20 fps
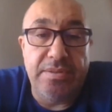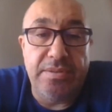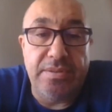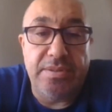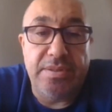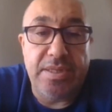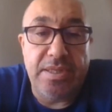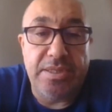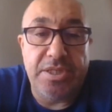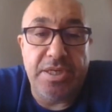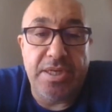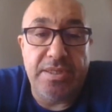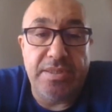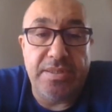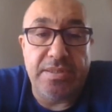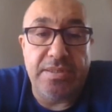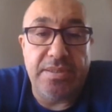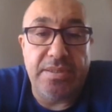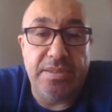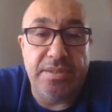such
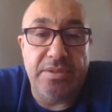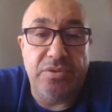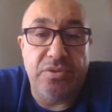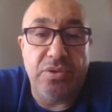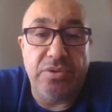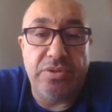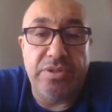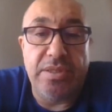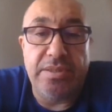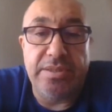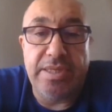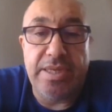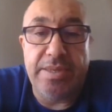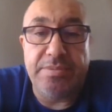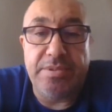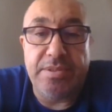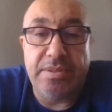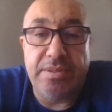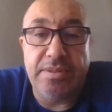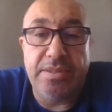as total
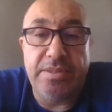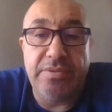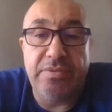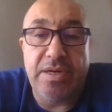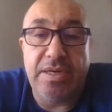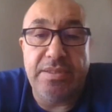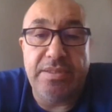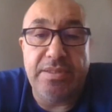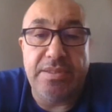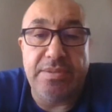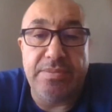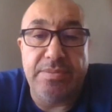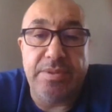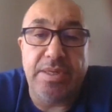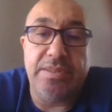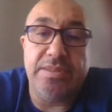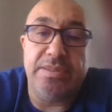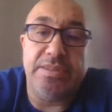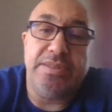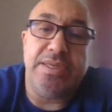debt divided
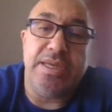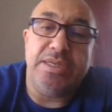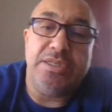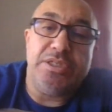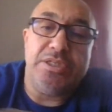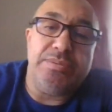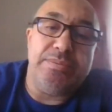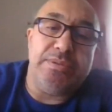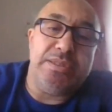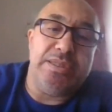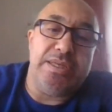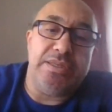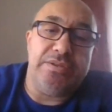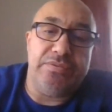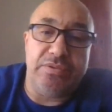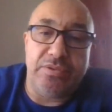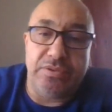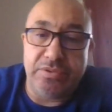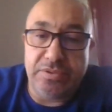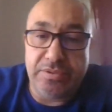by the tangible net
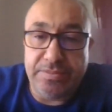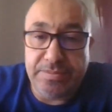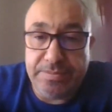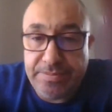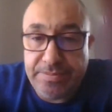worth.